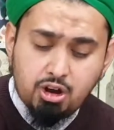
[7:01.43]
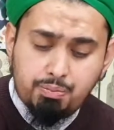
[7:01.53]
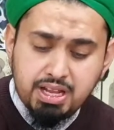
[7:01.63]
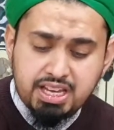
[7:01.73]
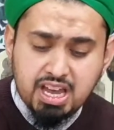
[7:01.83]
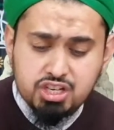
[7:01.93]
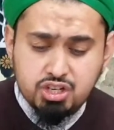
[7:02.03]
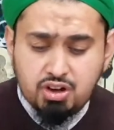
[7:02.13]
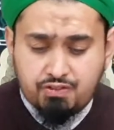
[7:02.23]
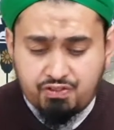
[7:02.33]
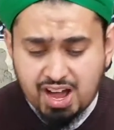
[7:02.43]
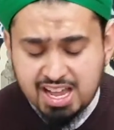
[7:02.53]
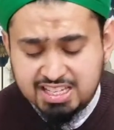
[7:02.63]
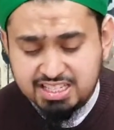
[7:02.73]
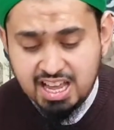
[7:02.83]
the obligation of
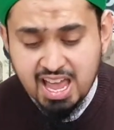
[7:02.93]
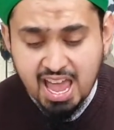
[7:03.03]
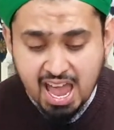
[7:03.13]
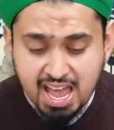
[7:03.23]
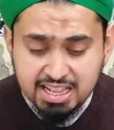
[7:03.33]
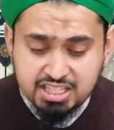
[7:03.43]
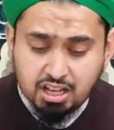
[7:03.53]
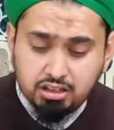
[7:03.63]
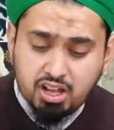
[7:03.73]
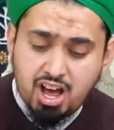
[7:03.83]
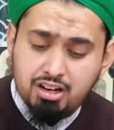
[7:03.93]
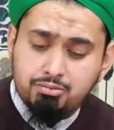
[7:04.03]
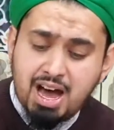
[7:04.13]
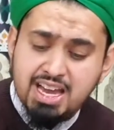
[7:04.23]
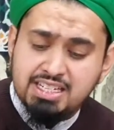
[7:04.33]
fast. Hence Allah
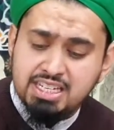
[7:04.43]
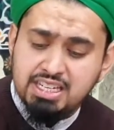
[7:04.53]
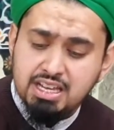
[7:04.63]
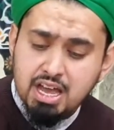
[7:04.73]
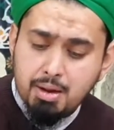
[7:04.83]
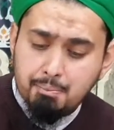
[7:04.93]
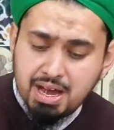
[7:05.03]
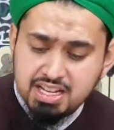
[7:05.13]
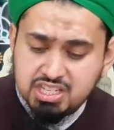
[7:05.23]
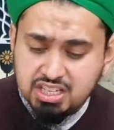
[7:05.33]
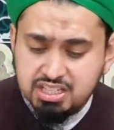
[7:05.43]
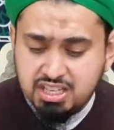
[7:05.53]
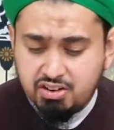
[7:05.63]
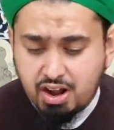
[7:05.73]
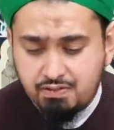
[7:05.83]
Almighty mentions
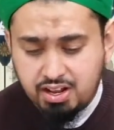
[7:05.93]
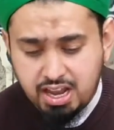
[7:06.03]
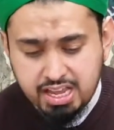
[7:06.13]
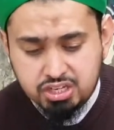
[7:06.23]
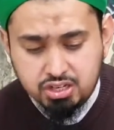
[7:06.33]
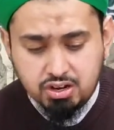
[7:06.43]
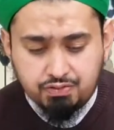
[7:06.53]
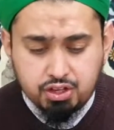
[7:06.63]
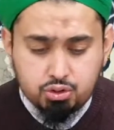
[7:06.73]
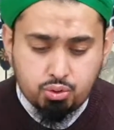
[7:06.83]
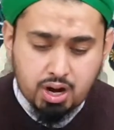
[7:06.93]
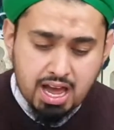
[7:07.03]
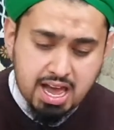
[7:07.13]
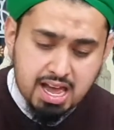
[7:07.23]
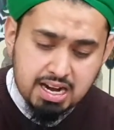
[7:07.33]
the revelation of the
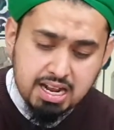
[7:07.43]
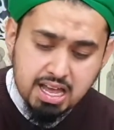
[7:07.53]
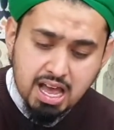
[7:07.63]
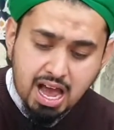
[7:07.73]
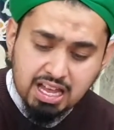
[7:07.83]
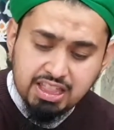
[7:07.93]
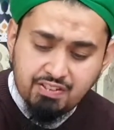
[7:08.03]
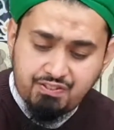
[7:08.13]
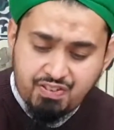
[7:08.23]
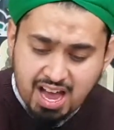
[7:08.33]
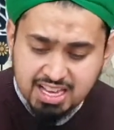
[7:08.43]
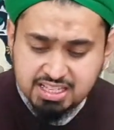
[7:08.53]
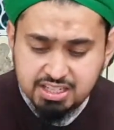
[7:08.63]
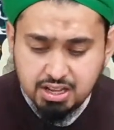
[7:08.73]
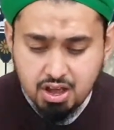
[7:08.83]
Quran and the
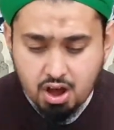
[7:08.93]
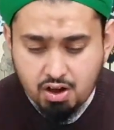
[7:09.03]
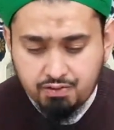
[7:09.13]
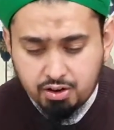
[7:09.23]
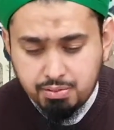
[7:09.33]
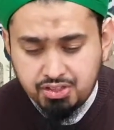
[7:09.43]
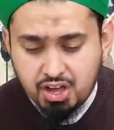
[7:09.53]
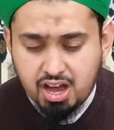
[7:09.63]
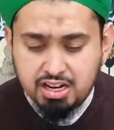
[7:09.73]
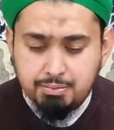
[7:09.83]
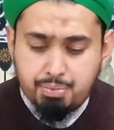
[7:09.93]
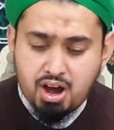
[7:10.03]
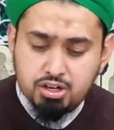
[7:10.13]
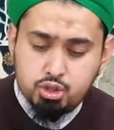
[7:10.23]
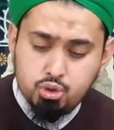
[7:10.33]
fast of Ramadan in
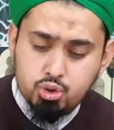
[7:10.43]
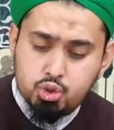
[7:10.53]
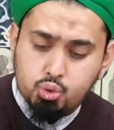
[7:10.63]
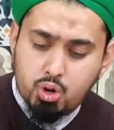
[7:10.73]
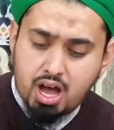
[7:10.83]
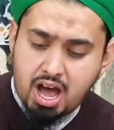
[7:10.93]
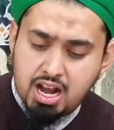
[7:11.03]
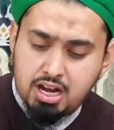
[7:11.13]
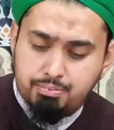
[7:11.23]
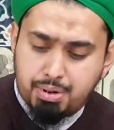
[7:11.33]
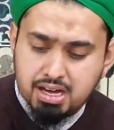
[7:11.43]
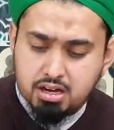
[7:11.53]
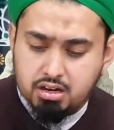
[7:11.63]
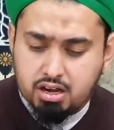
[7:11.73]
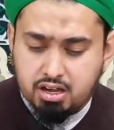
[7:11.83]
part 2, Surah
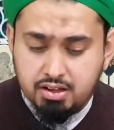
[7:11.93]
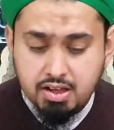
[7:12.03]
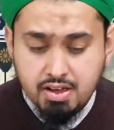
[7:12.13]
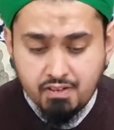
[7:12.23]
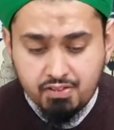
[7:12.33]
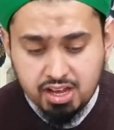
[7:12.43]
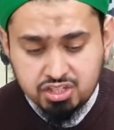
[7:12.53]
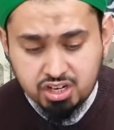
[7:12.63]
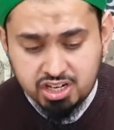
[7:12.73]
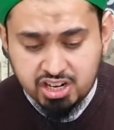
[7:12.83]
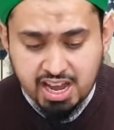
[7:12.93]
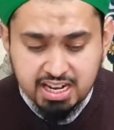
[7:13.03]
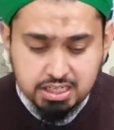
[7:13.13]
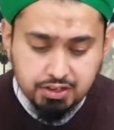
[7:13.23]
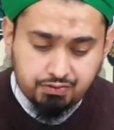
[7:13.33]
Al-Baqarah, verse
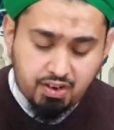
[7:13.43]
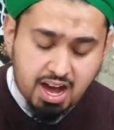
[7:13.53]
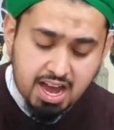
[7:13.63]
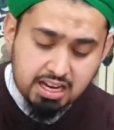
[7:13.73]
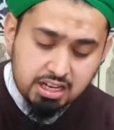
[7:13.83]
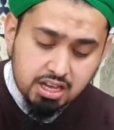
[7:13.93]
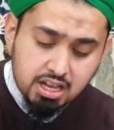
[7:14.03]
185.